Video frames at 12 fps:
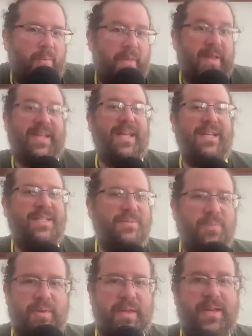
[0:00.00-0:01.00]
they did,
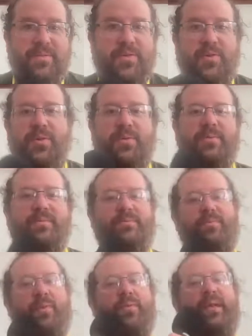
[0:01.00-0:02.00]
what they lived through,
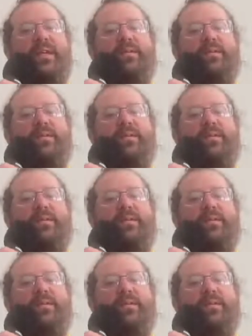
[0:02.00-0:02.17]
what they